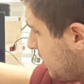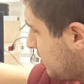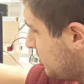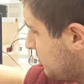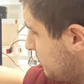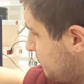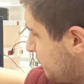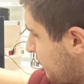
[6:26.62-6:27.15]

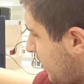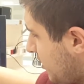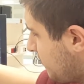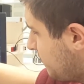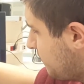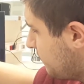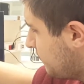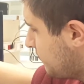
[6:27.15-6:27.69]
are 5
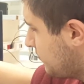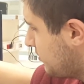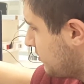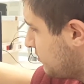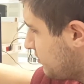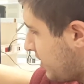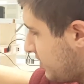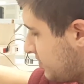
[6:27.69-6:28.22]

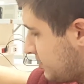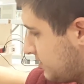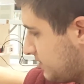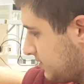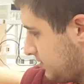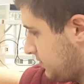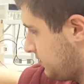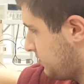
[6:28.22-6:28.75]
red
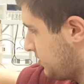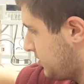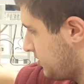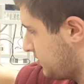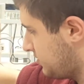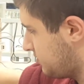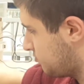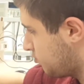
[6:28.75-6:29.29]

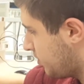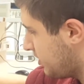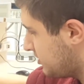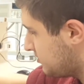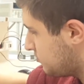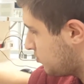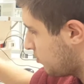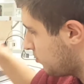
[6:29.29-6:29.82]

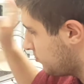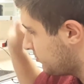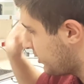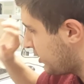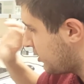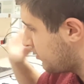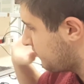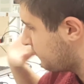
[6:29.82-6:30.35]
squares, so
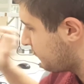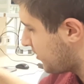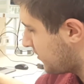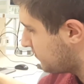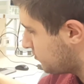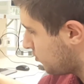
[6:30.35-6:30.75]
there are 5